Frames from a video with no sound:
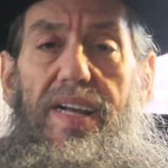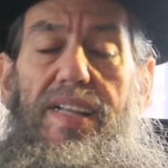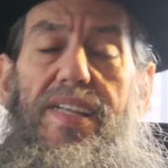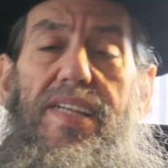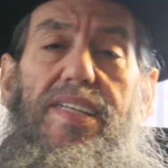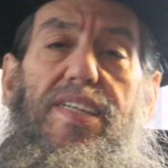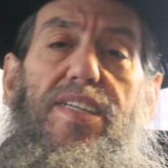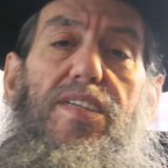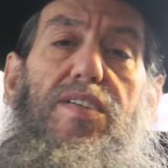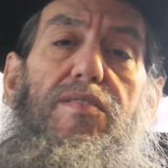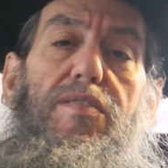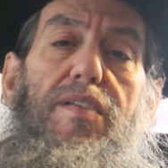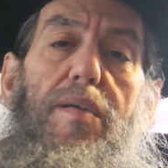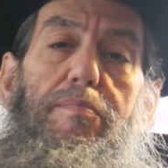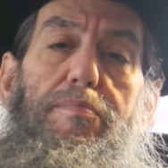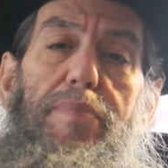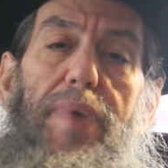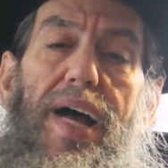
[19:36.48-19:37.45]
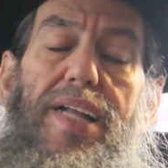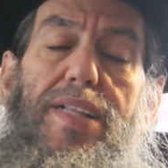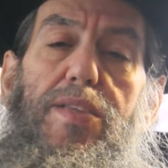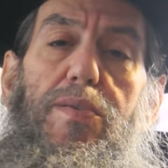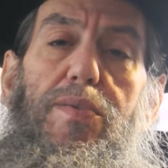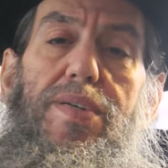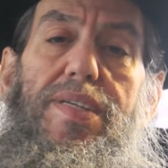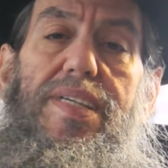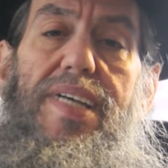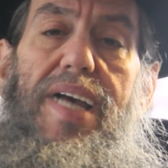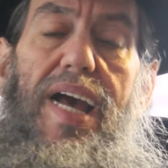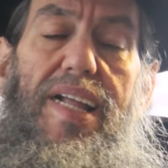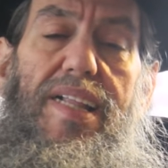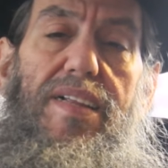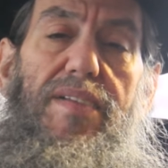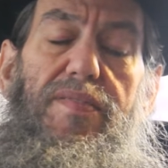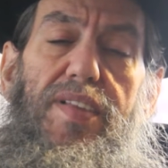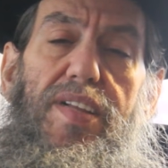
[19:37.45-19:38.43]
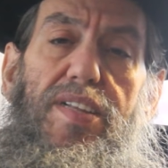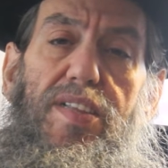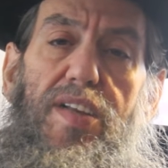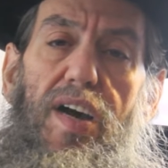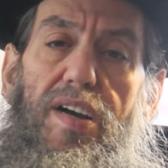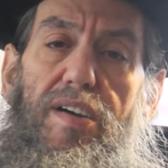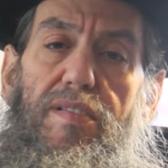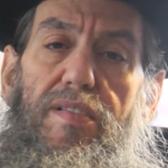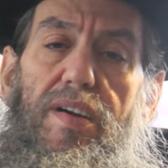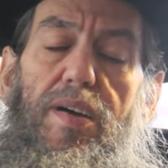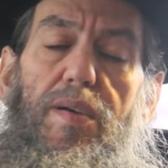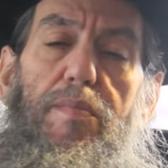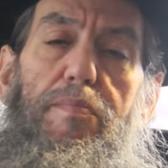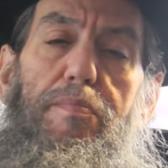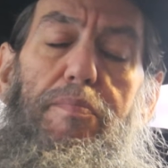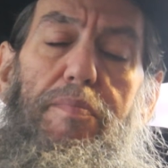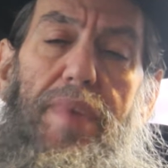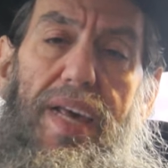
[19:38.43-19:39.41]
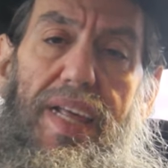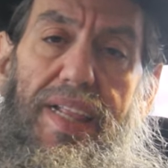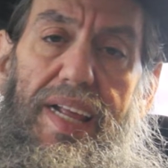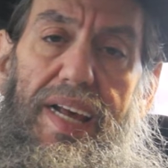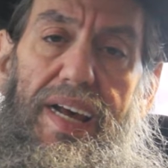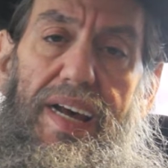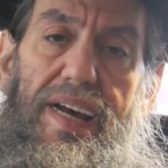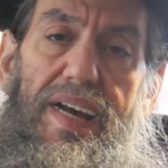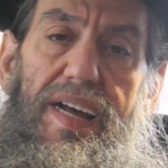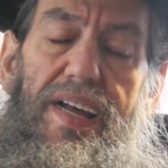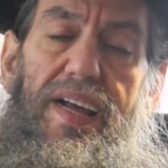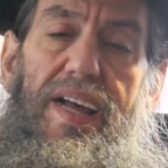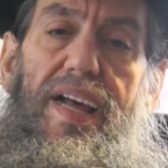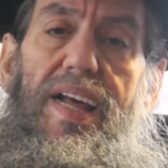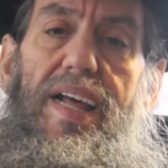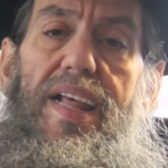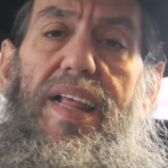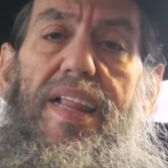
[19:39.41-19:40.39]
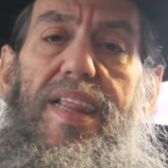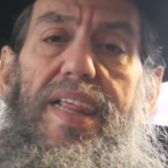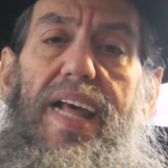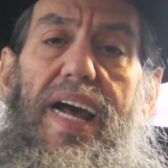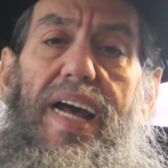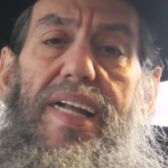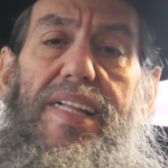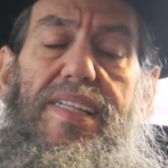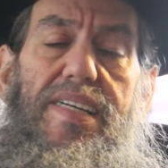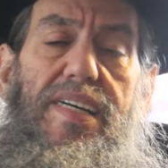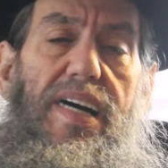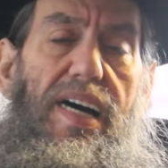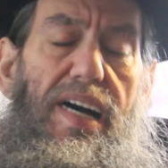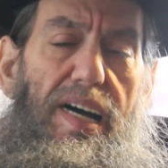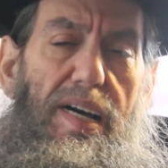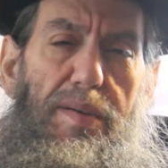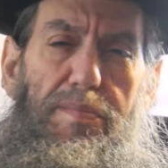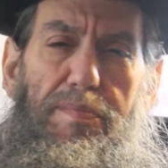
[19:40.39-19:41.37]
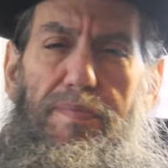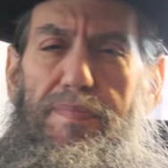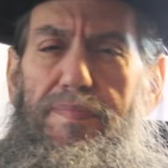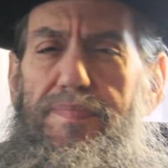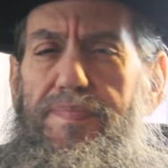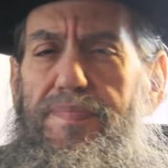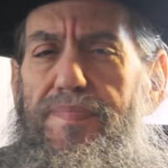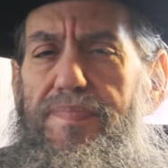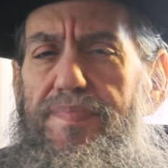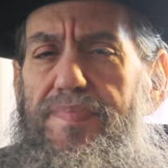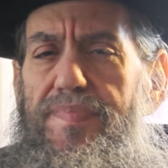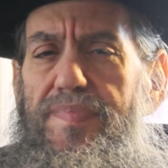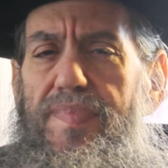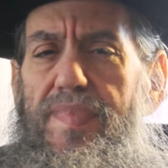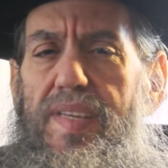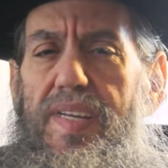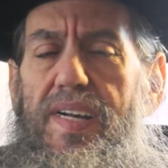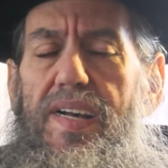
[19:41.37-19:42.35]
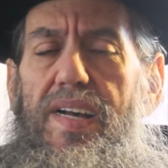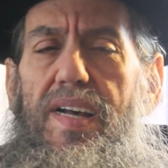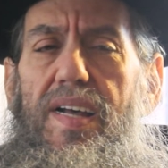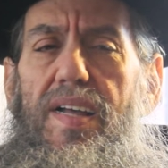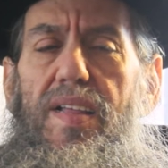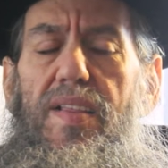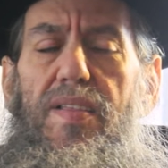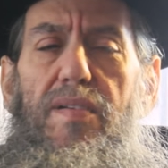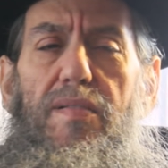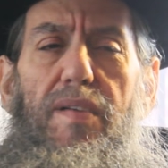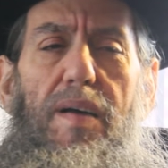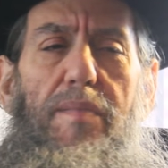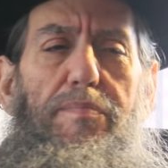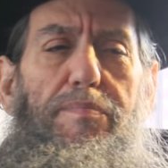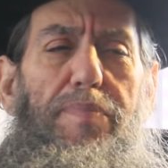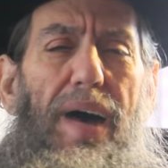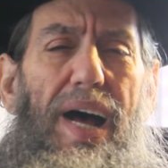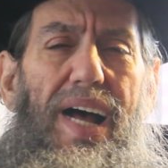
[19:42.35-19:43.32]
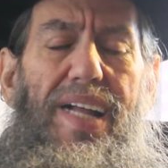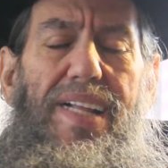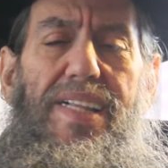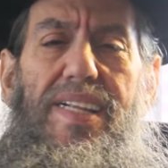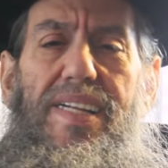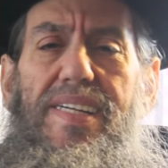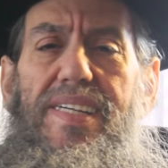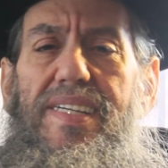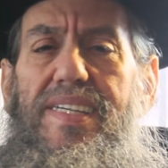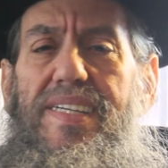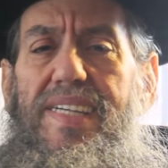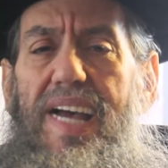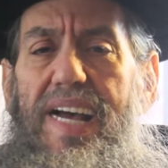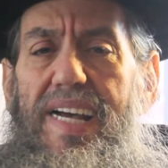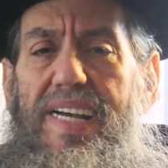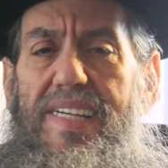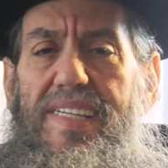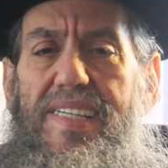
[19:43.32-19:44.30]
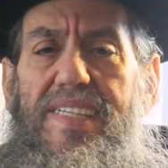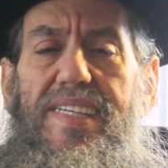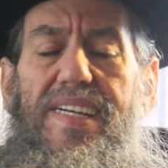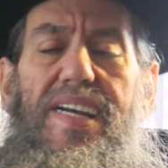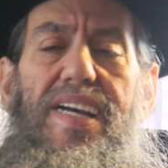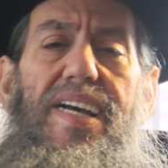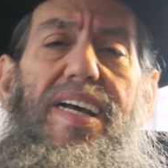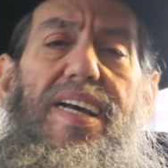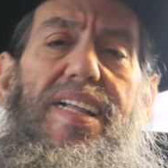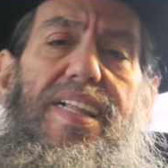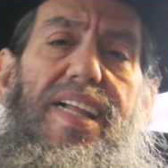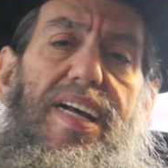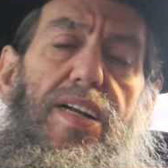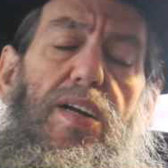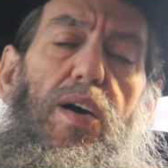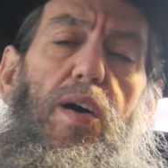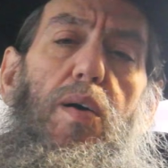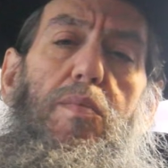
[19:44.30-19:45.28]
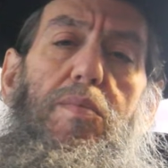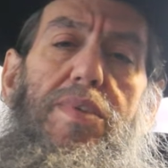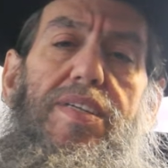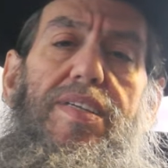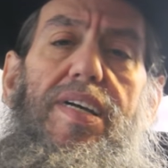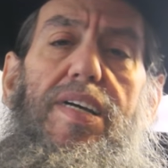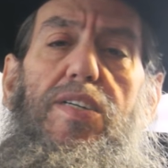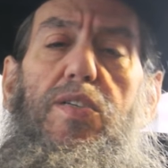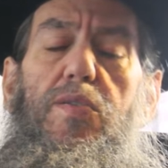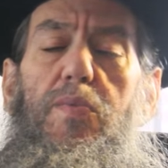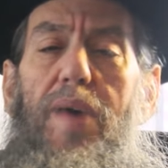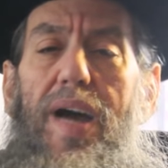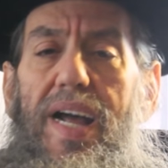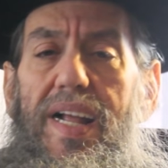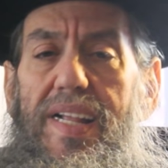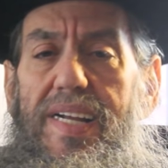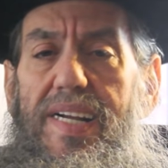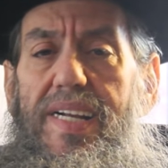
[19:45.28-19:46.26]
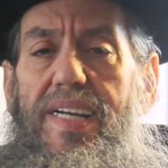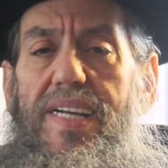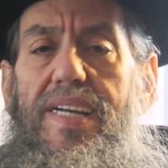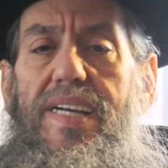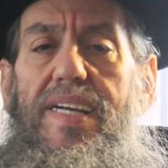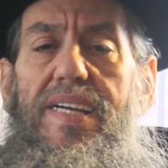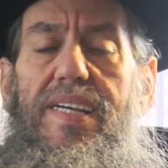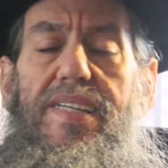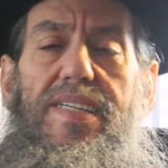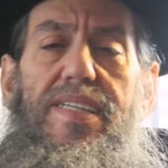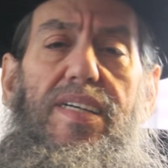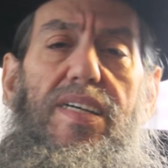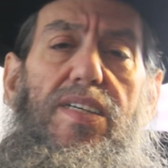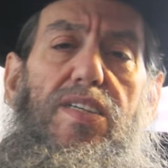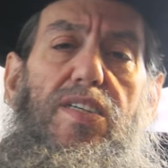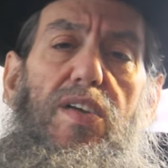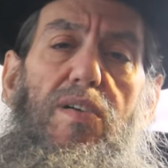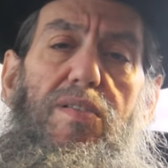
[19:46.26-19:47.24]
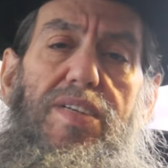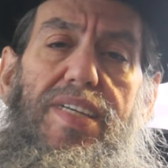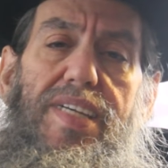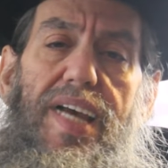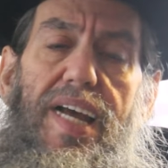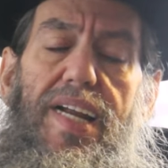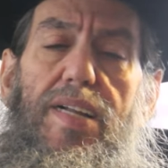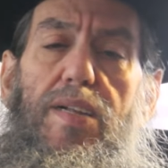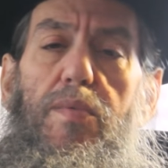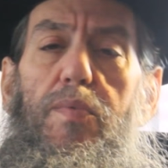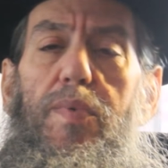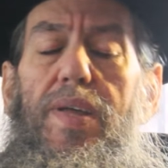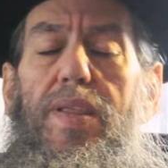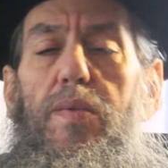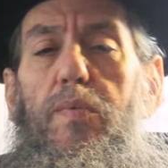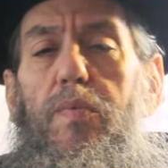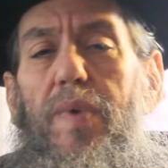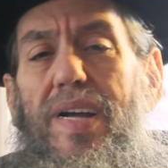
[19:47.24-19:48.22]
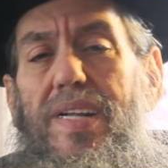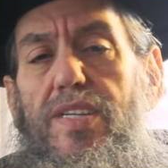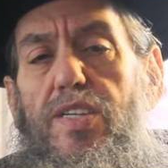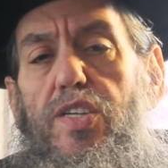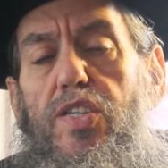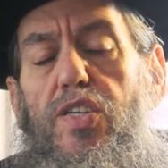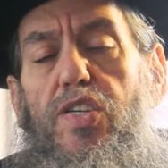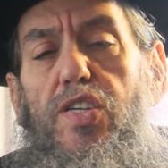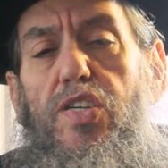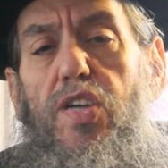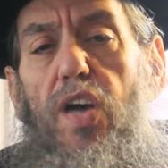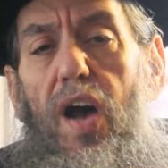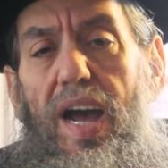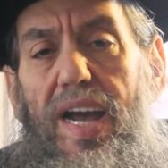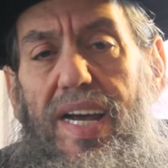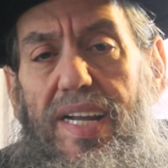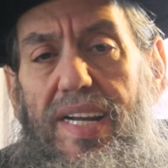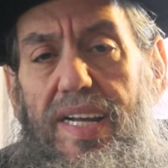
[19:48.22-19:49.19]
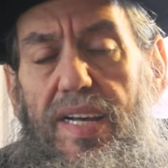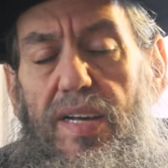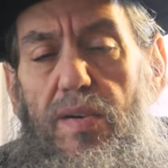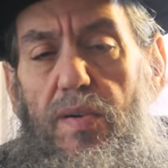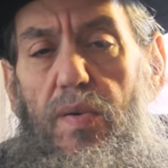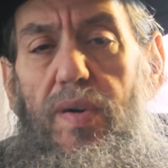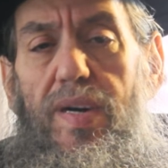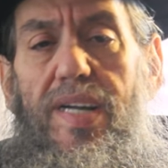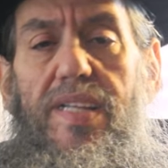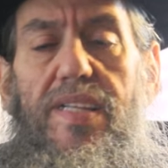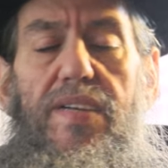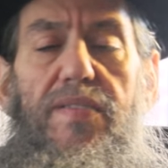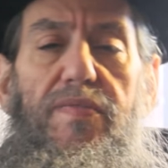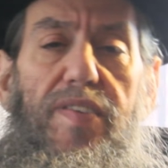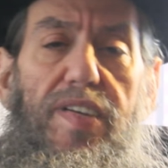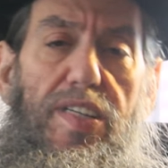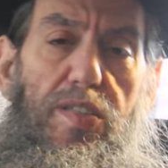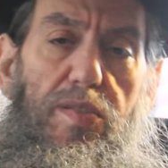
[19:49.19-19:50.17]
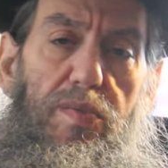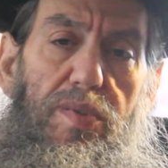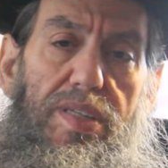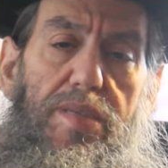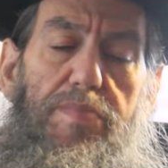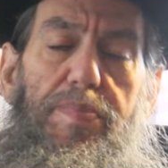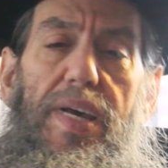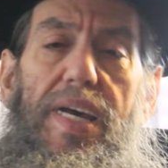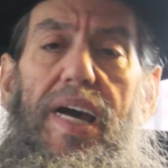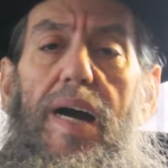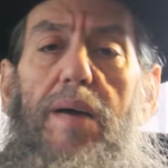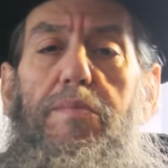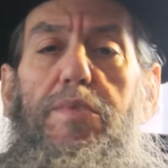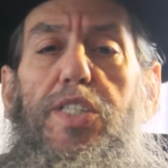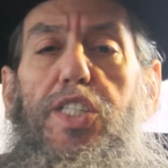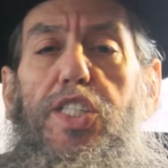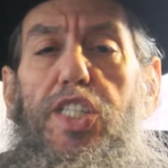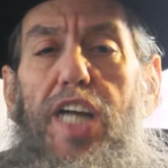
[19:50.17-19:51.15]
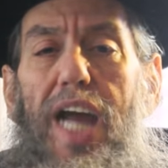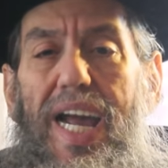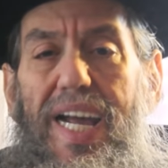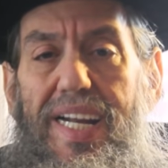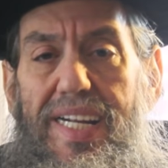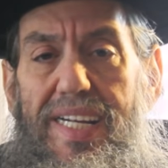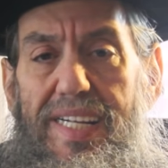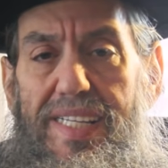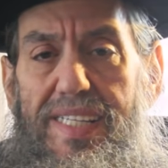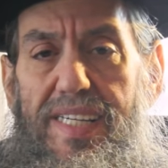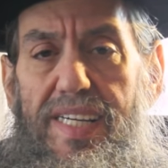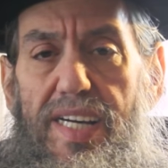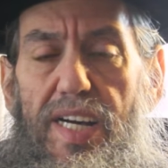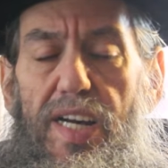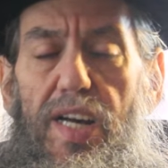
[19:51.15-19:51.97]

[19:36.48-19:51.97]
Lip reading: This is a Ramban towards the end of the Torah, meaning that the Ramban says that homosexuality is associated with when society or individuals become jaded